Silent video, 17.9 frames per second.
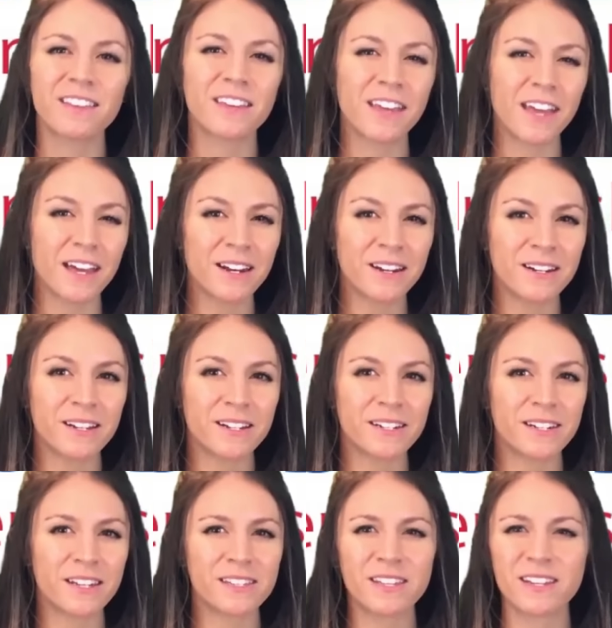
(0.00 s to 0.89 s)
the
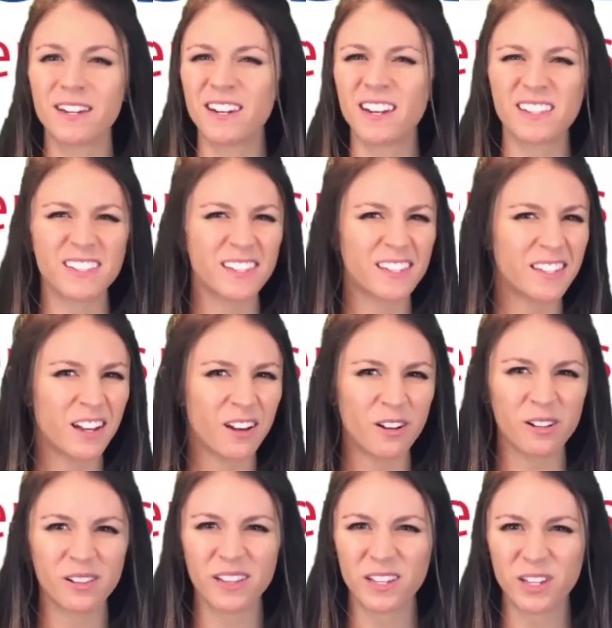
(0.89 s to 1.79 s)
candidate doesn't
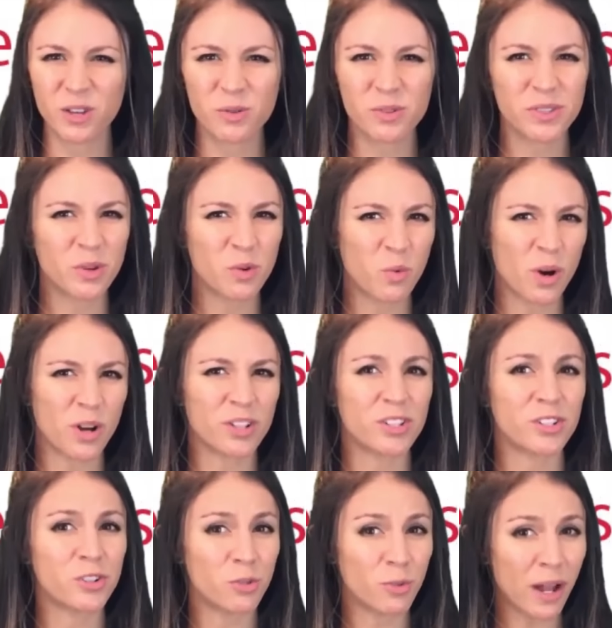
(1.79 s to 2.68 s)
necessarily use the
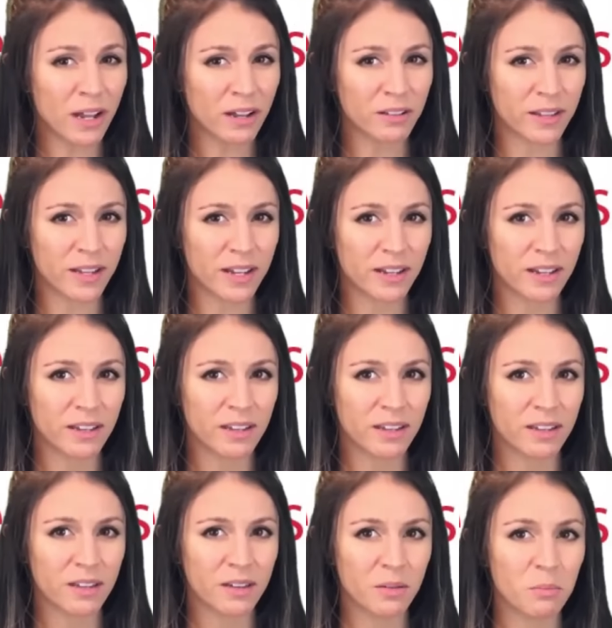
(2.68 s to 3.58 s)
words directly,
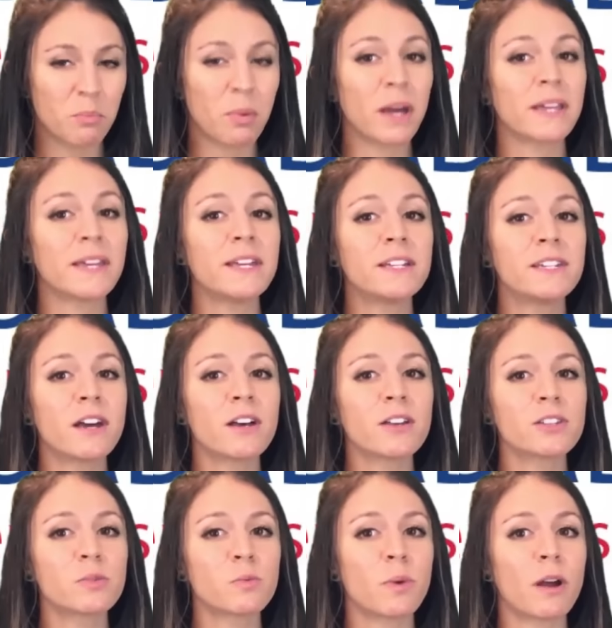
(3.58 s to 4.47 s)
but he
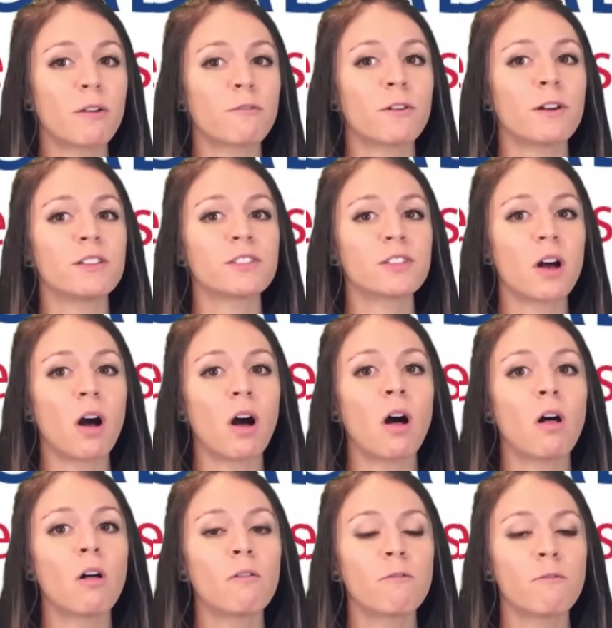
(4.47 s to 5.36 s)
does reference
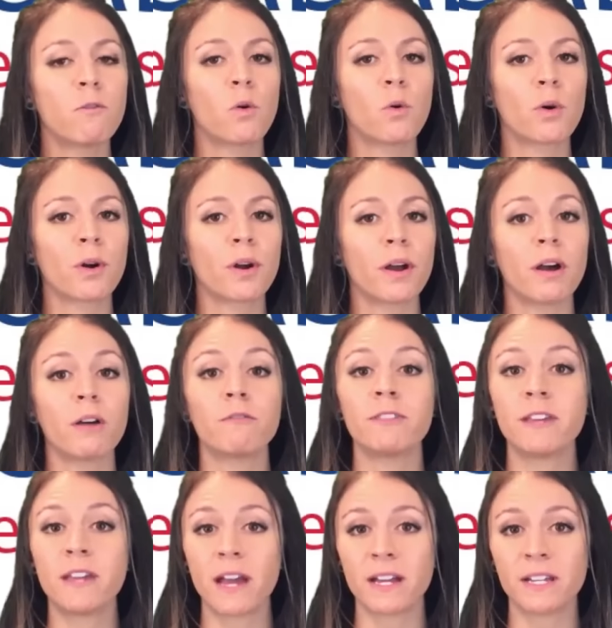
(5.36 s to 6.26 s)
all 4
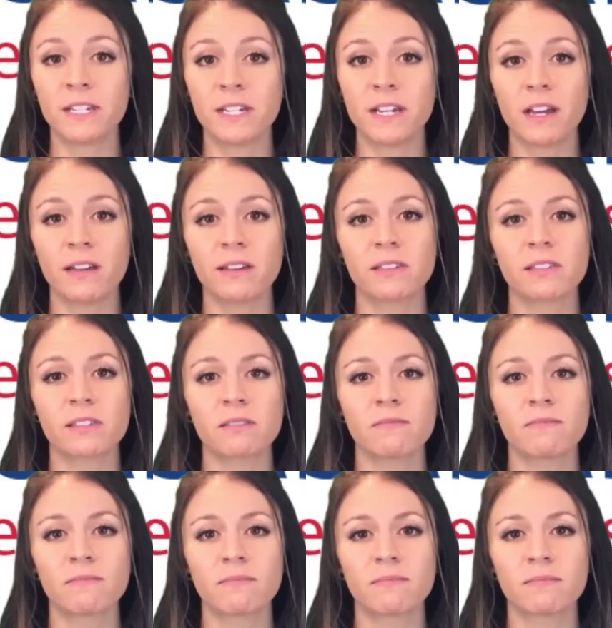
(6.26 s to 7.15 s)
of the
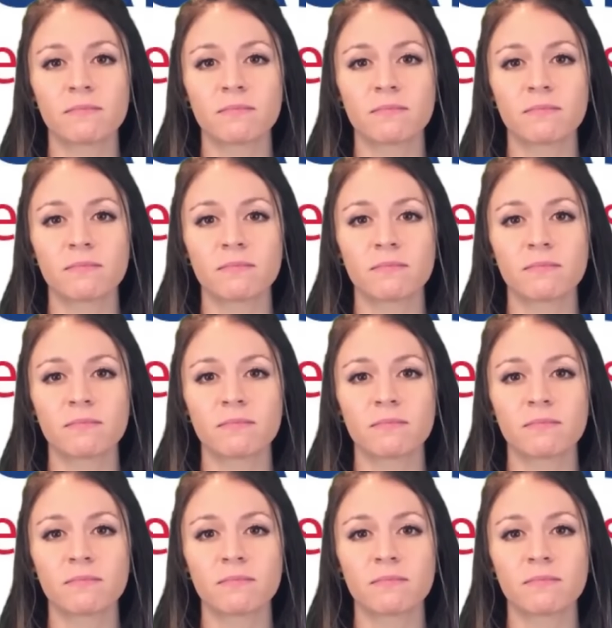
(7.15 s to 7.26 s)
ideas.